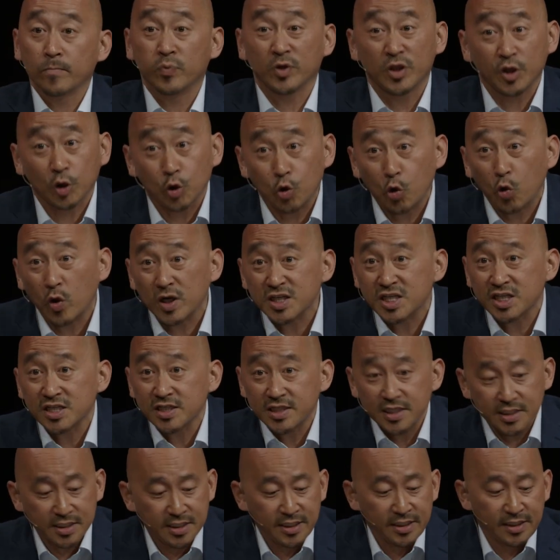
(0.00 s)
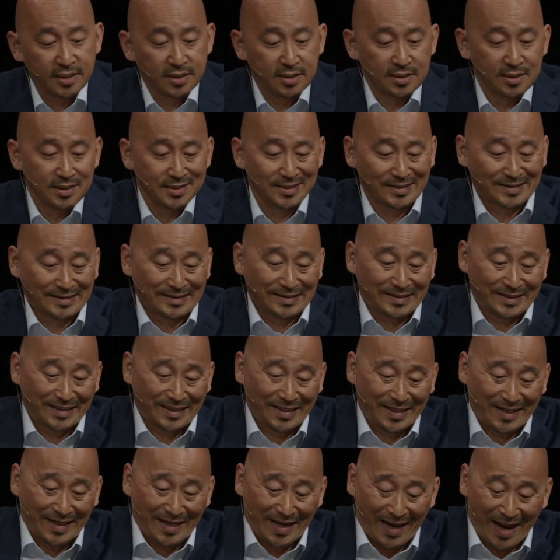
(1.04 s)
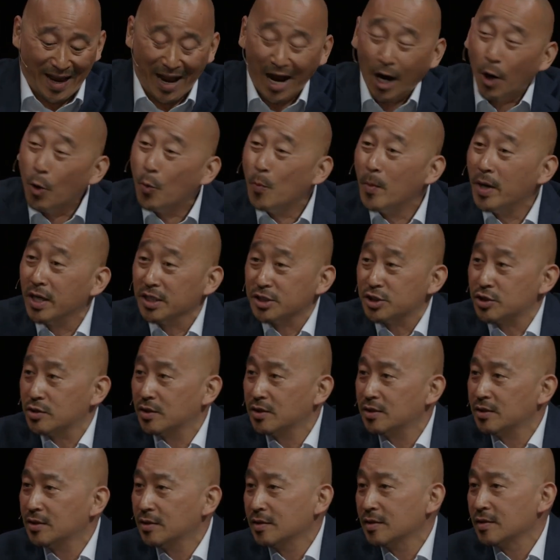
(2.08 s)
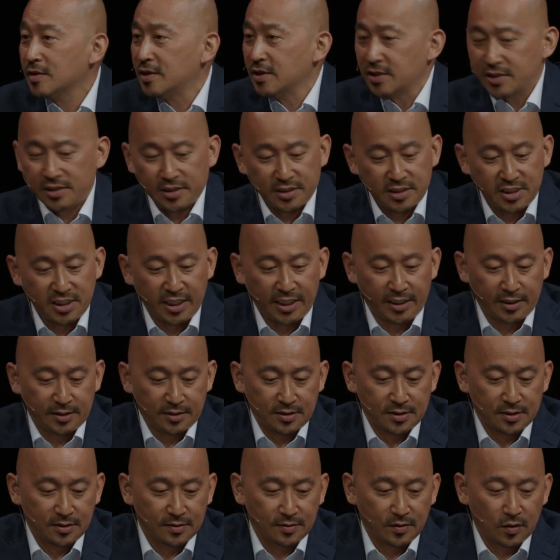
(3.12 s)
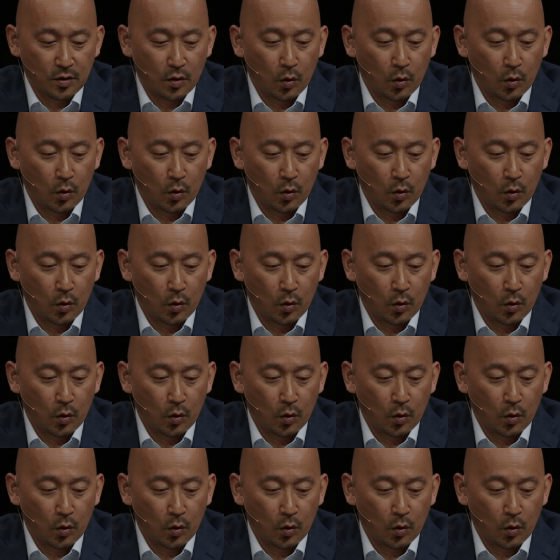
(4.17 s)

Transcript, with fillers: But the question is this: how much does it change?